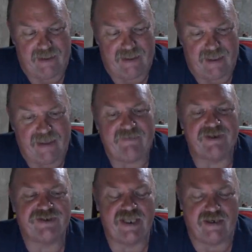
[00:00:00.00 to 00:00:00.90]
Having
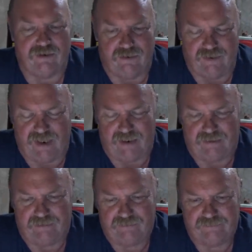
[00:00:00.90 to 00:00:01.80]
said all that,
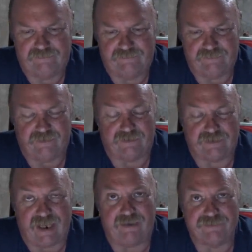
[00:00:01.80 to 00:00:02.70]
look,
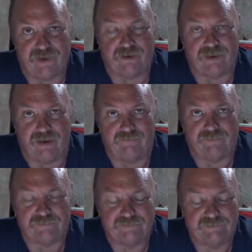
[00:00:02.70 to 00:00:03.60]
times are tough,
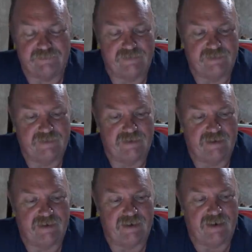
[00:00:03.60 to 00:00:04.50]

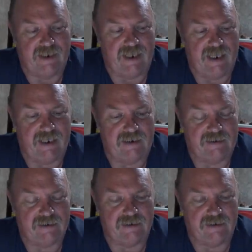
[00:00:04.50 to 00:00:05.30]
and